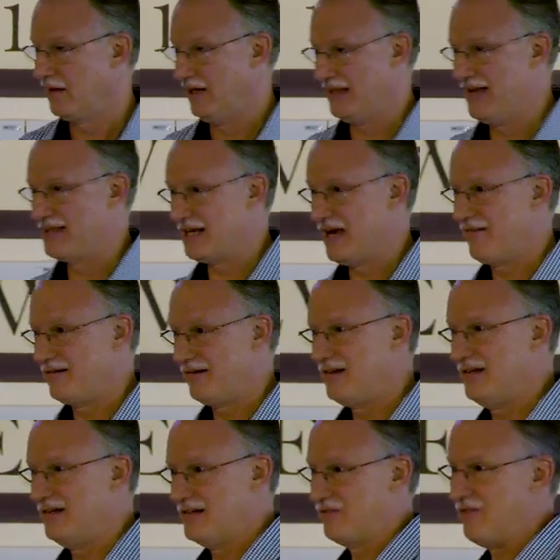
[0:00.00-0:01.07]
And that's after
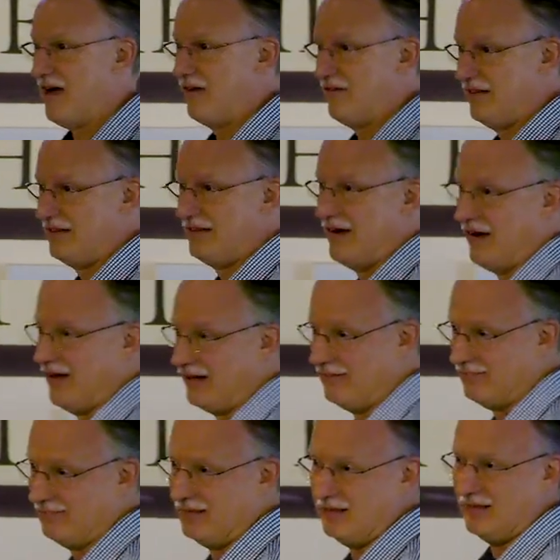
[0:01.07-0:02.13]
he and his wife had gone
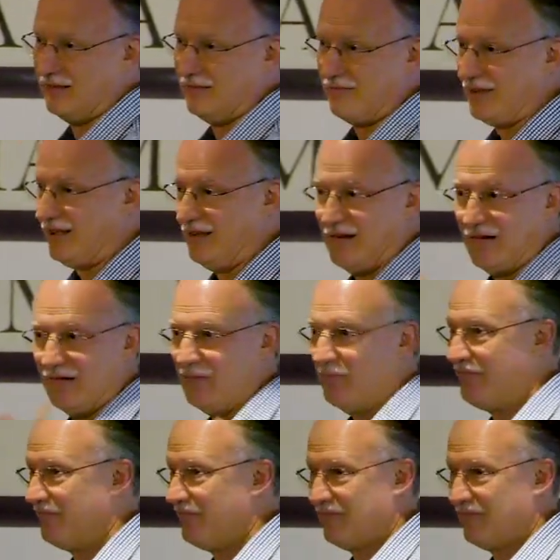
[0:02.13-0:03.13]
and you know,